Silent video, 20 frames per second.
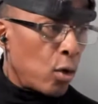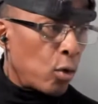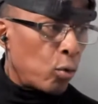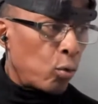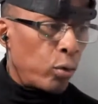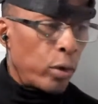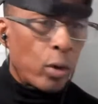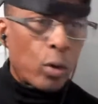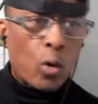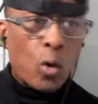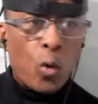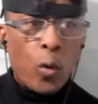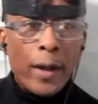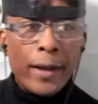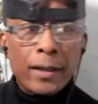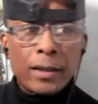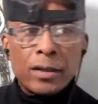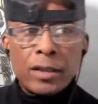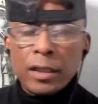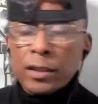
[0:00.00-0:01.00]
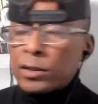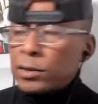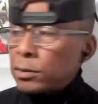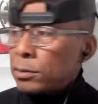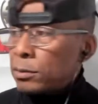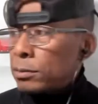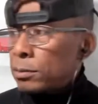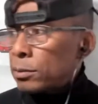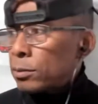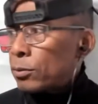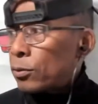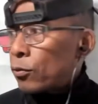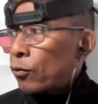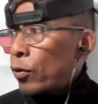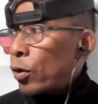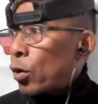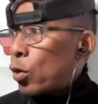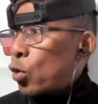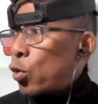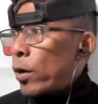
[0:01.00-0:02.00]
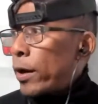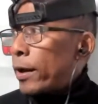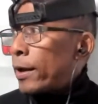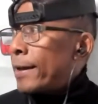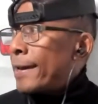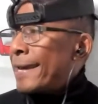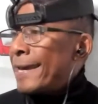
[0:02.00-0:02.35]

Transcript: real quick, just real quick,